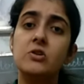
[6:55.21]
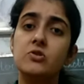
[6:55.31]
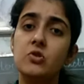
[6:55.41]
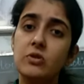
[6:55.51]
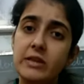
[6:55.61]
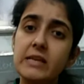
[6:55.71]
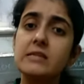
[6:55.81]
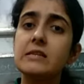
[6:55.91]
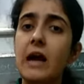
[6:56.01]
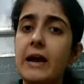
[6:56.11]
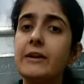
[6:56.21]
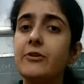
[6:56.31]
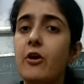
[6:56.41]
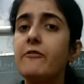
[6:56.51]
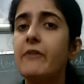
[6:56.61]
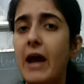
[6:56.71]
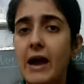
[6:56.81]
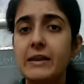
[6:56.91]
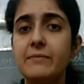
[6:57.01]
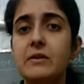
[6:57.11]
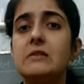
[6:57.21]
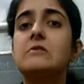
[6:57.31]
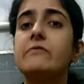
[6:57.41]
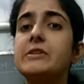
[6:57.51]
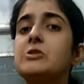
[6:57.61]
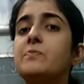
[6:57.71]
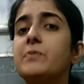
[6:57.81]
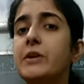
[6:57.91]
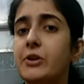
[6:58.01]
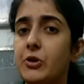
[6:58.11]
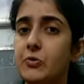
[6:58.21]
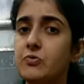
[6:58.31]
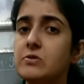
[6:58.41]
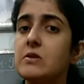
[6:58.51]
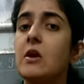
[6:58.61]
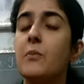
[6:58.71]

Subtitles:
So this kind of animals which produce